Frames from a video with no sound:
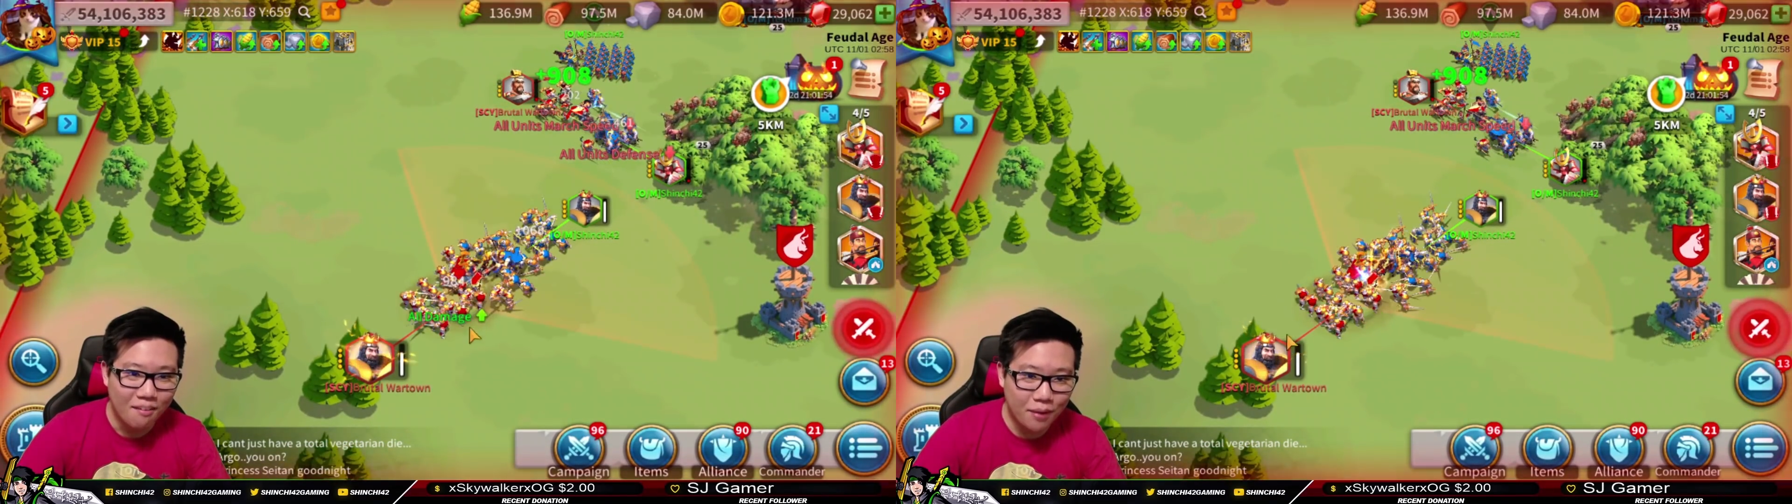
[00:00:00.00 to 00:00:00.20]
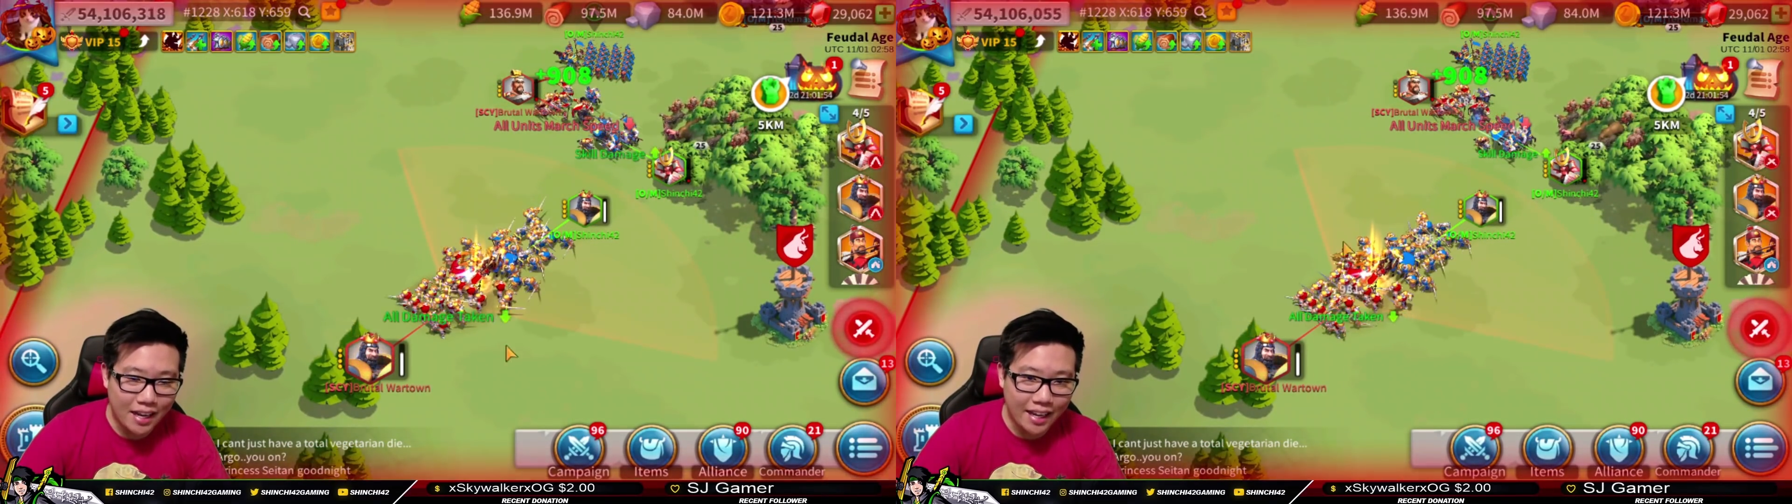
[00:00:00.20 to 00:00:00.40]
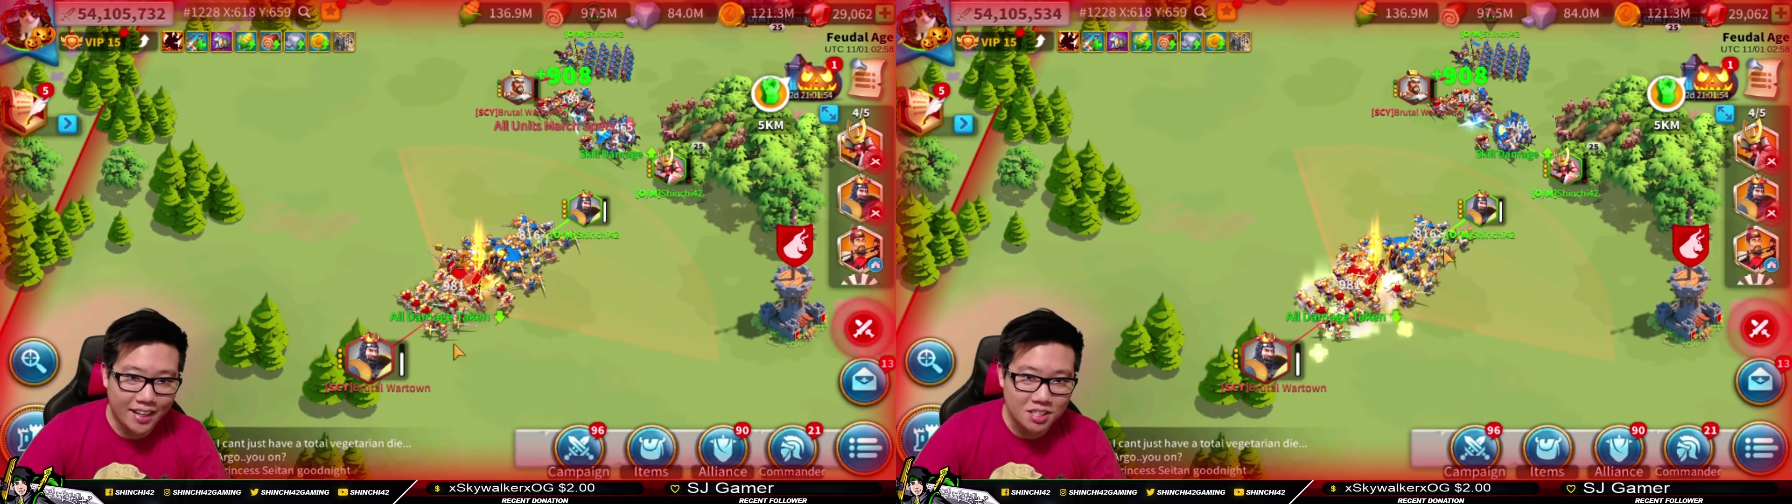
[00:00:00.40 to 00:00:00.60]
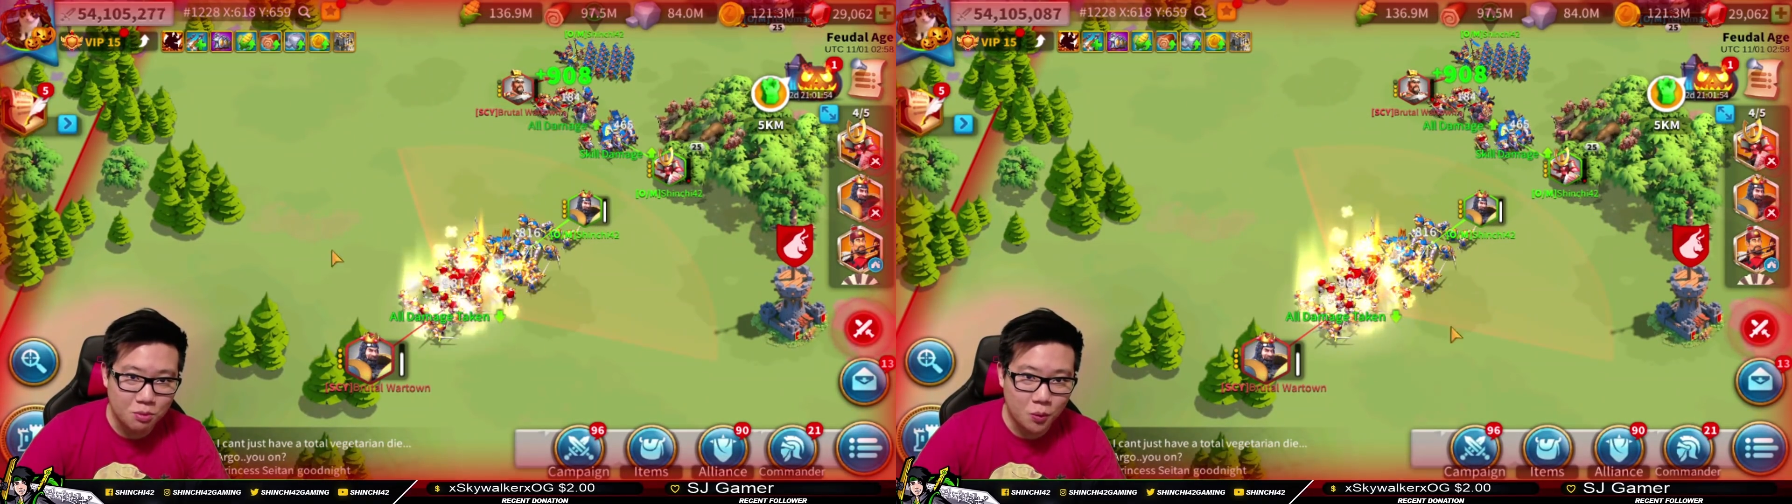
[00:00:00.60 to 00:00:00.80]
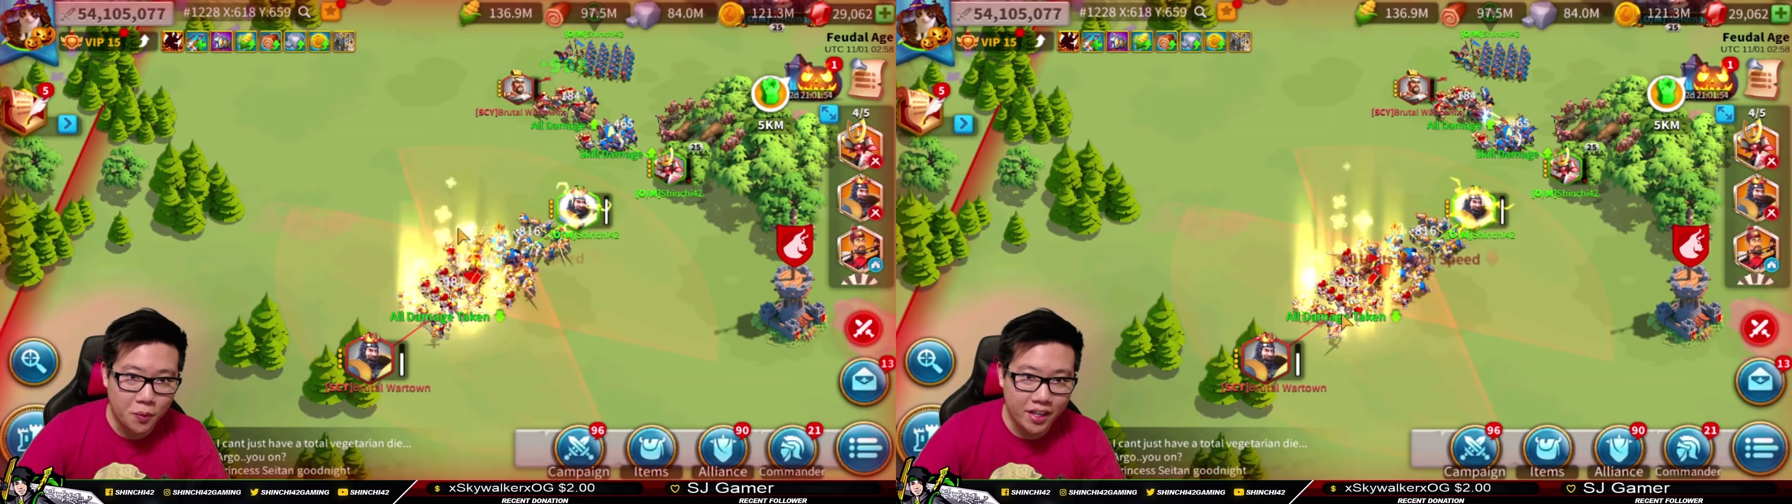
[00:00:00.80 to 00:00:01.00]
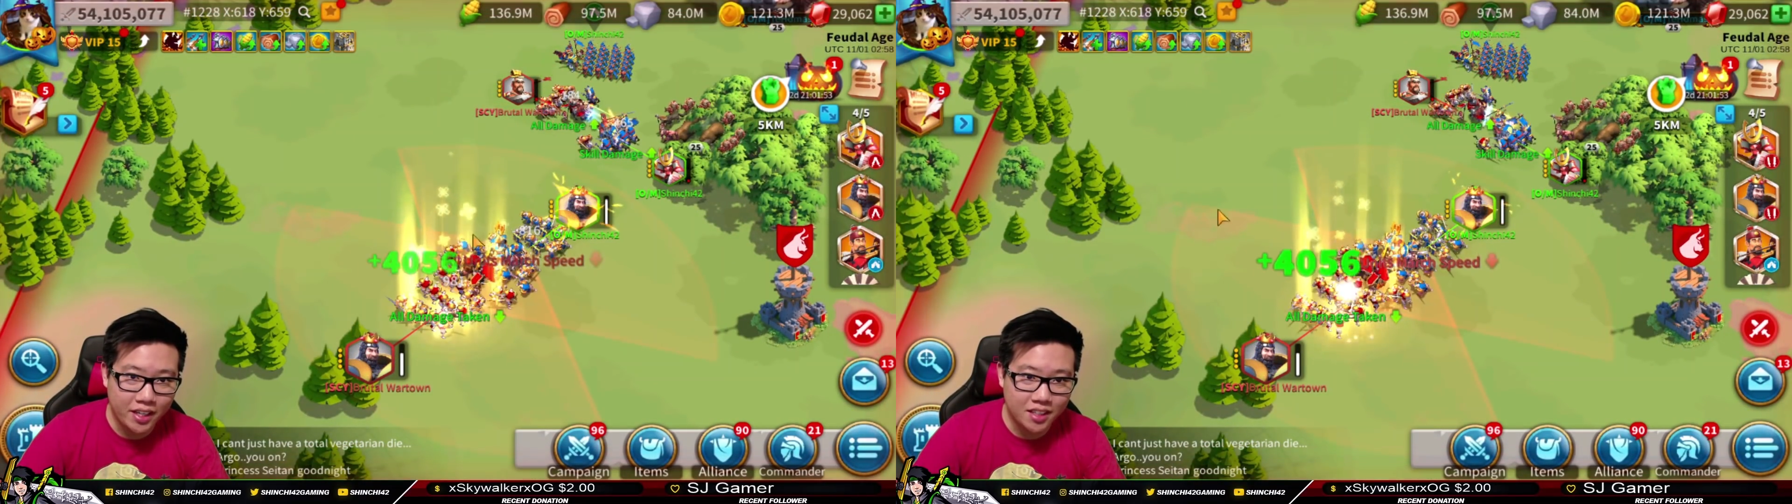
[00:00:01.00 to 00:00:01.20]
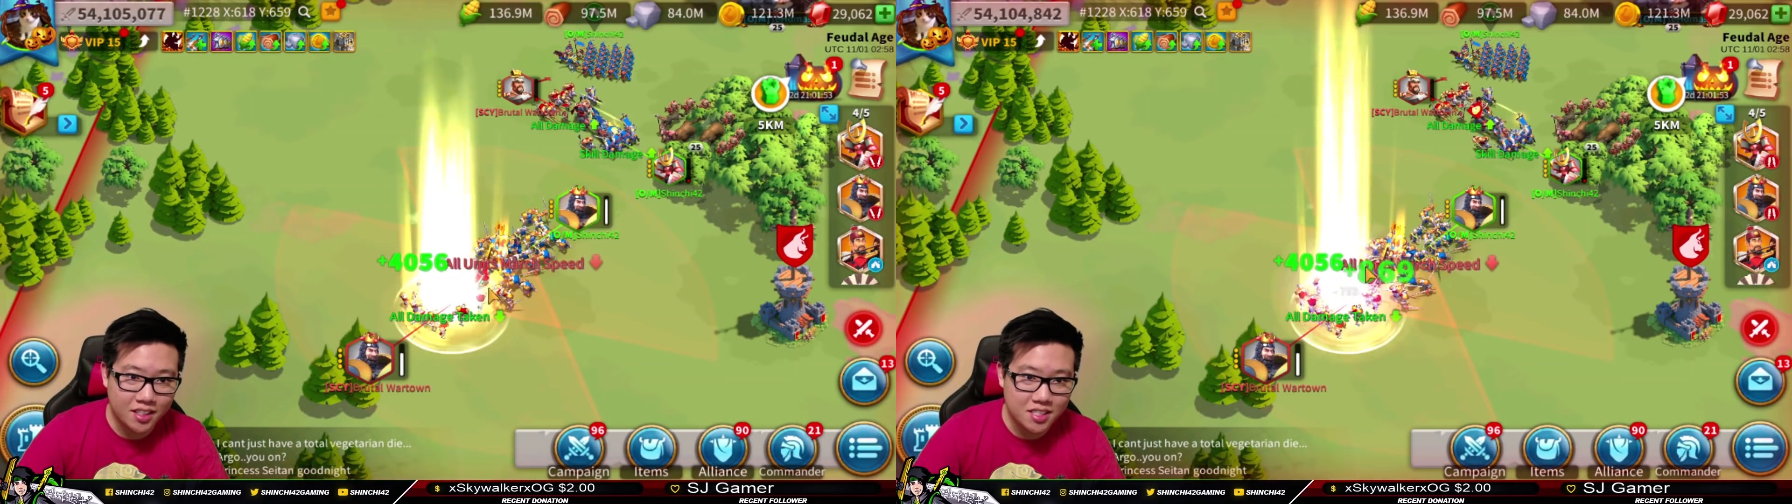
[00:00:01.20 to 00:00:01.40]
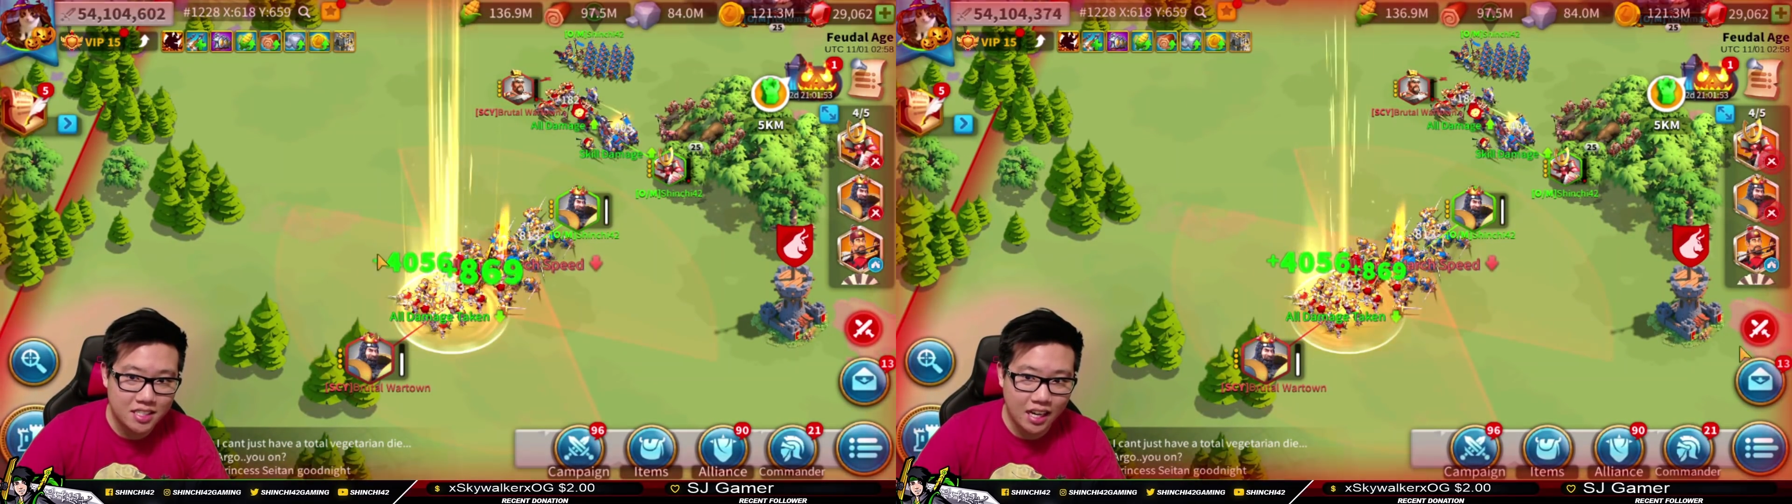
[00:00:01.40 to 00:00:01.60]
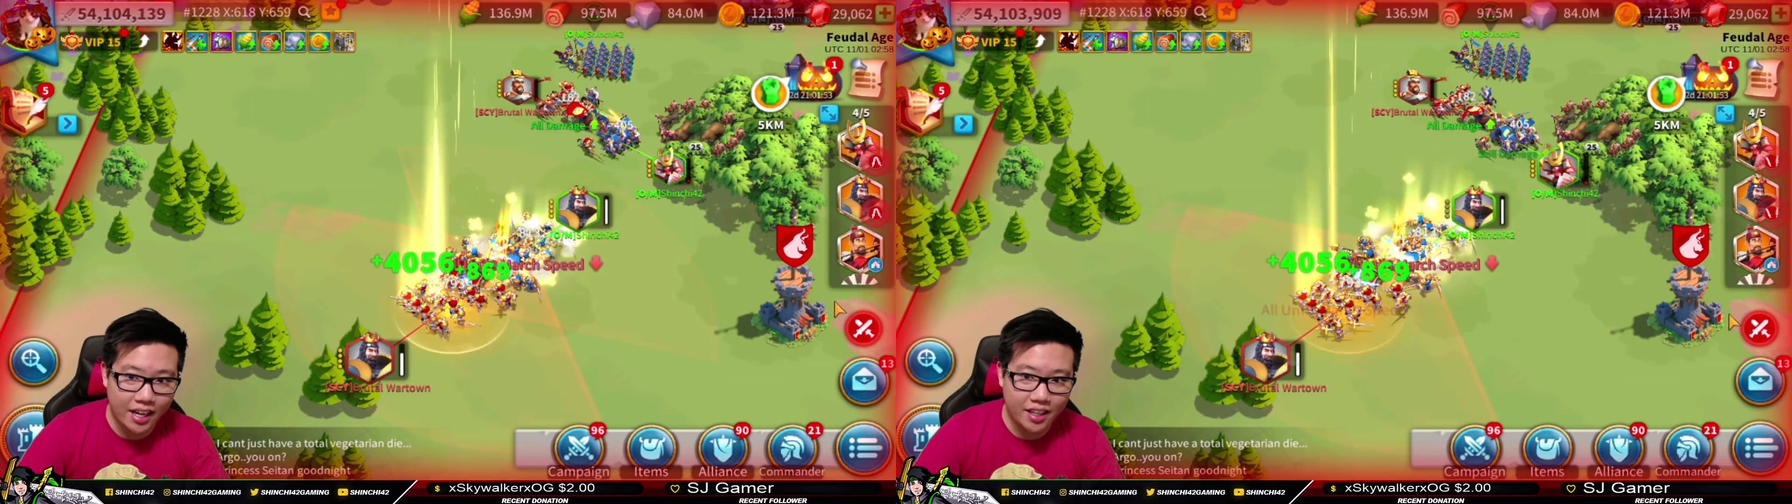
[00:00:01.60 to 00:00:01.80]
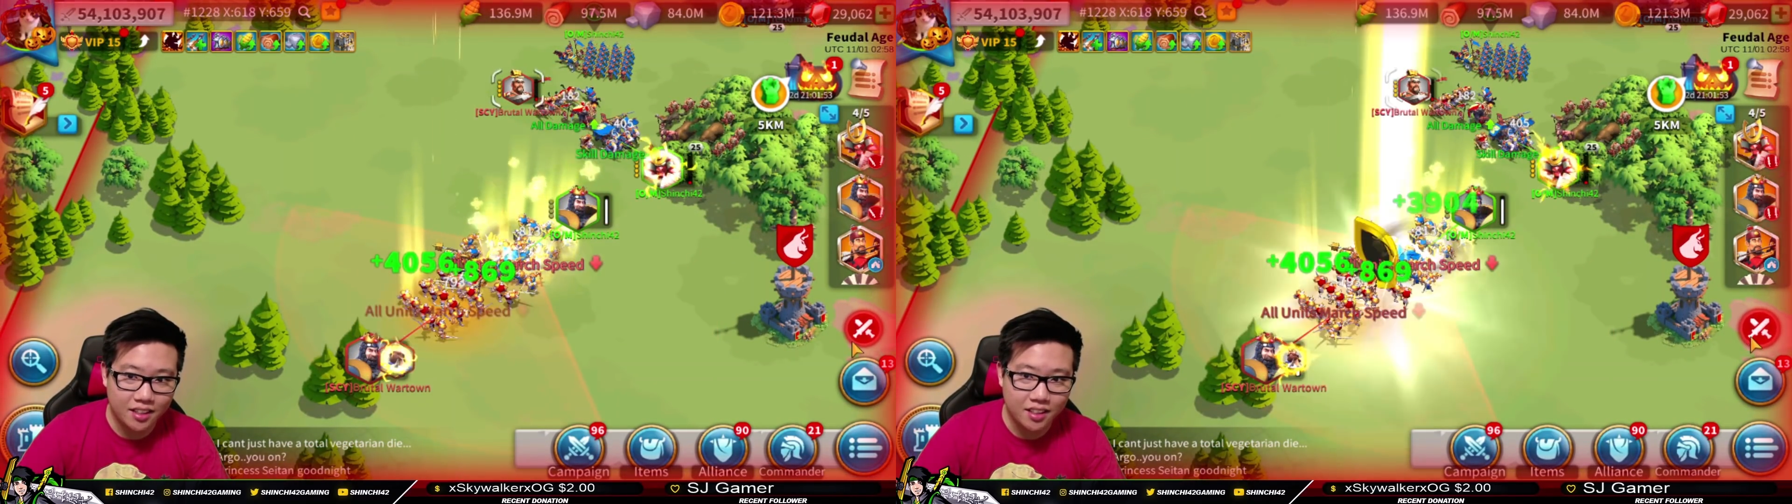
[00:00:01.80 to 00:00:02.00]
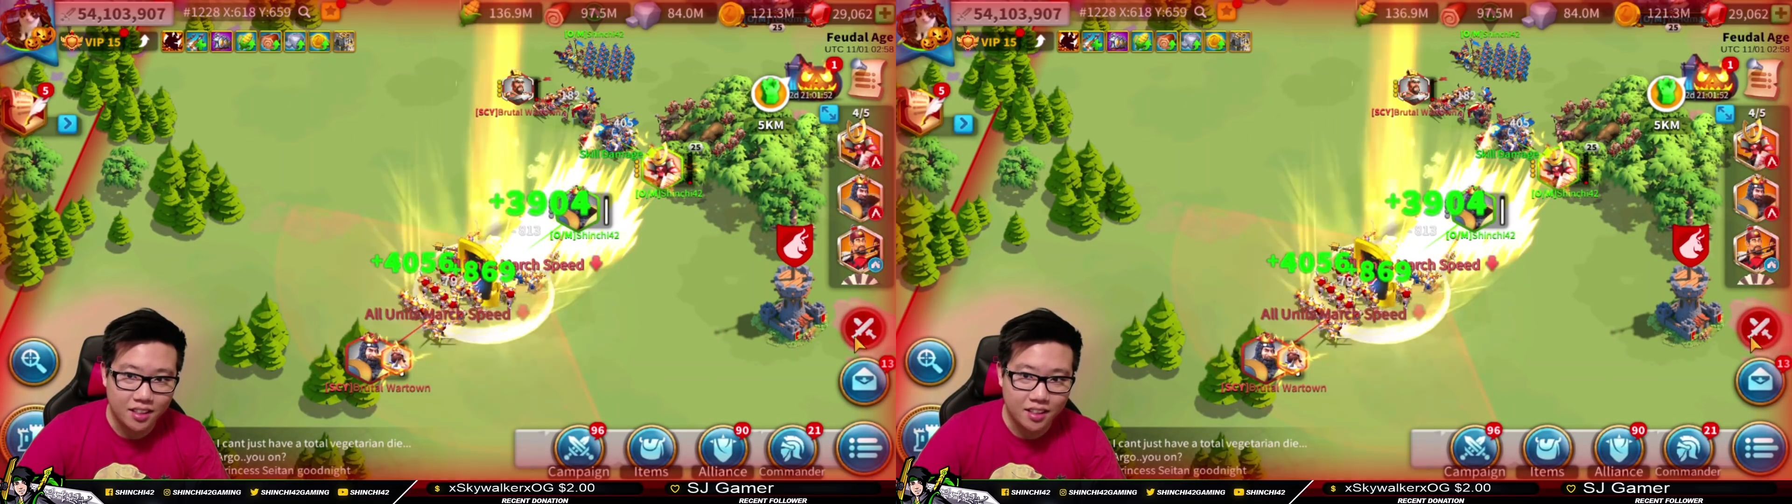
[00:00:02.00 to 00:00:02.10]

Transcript: But I guess we're winning in this side.